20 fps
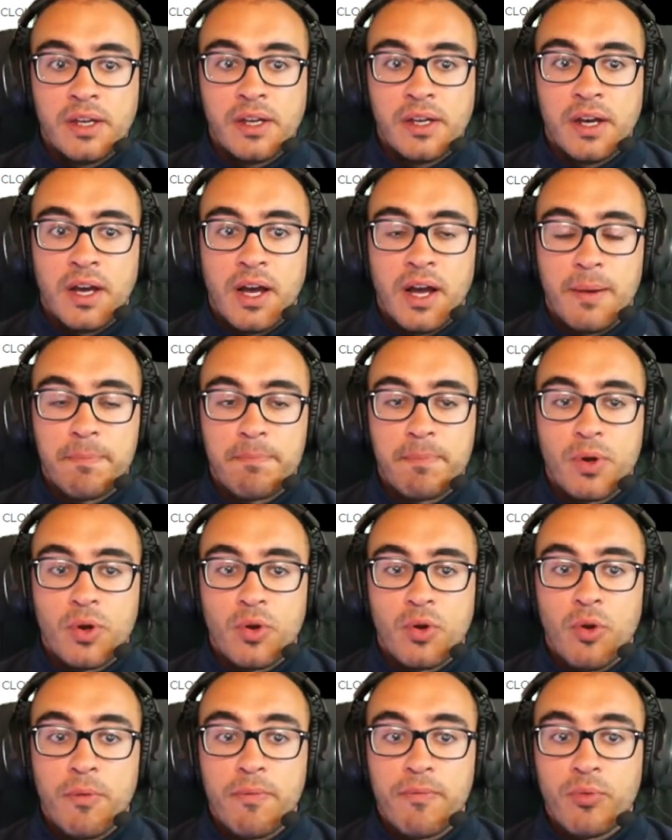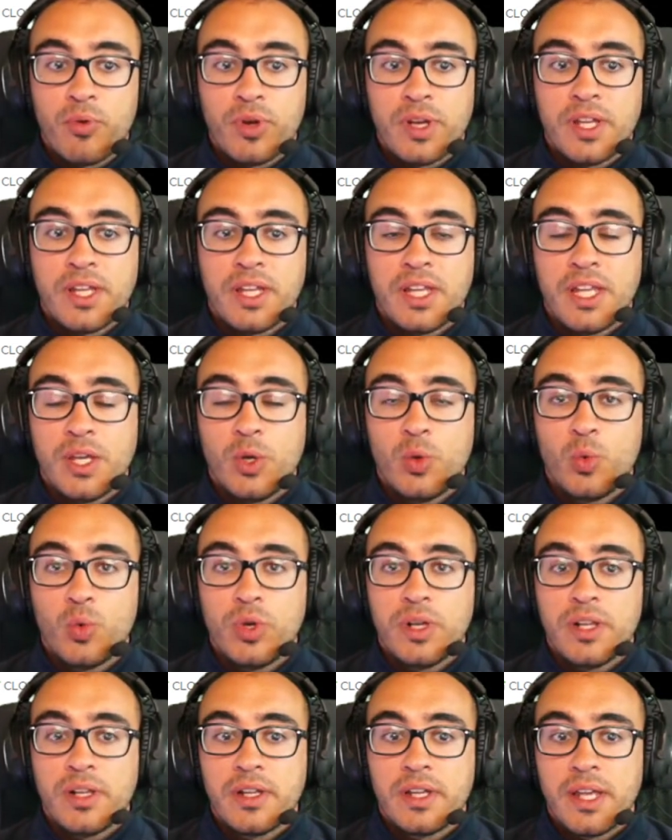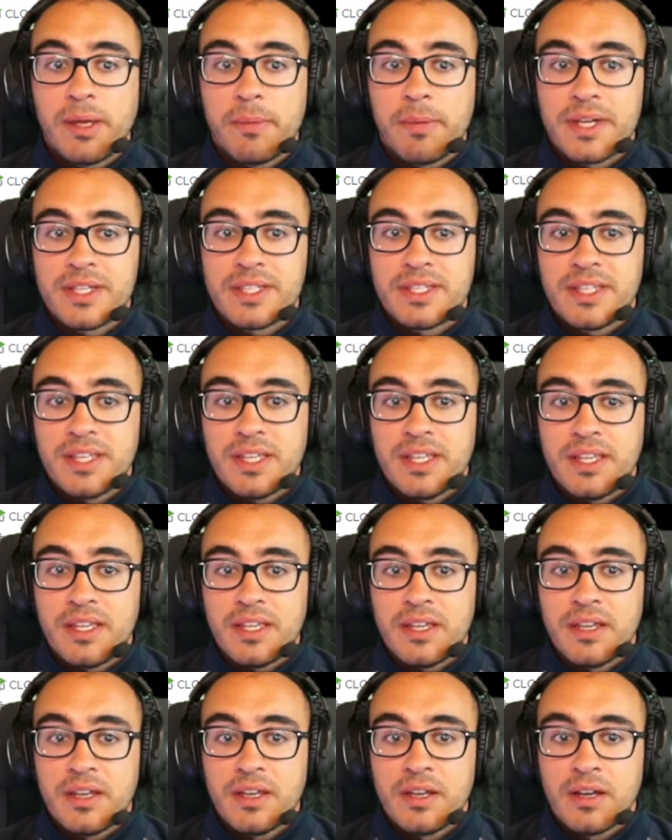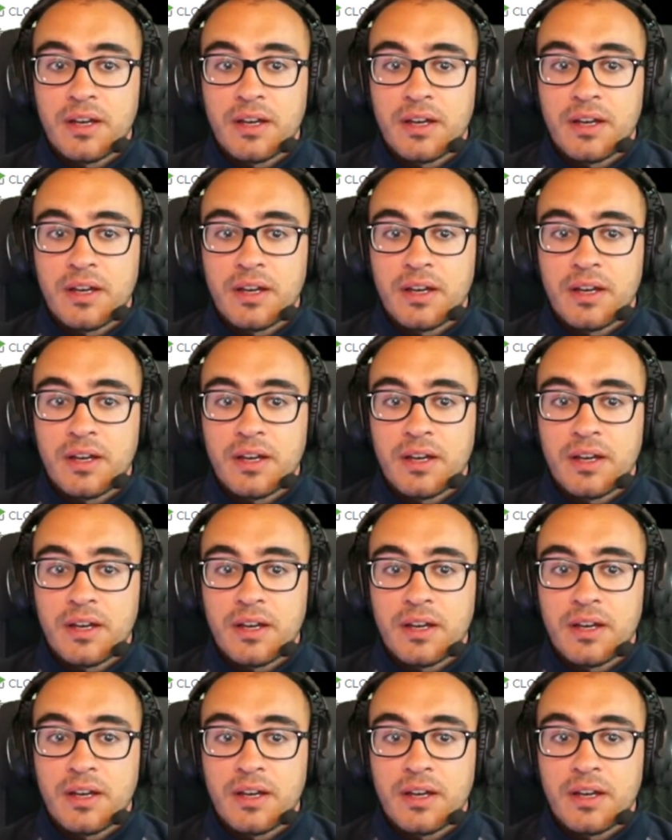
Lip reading: hopefully it will give us the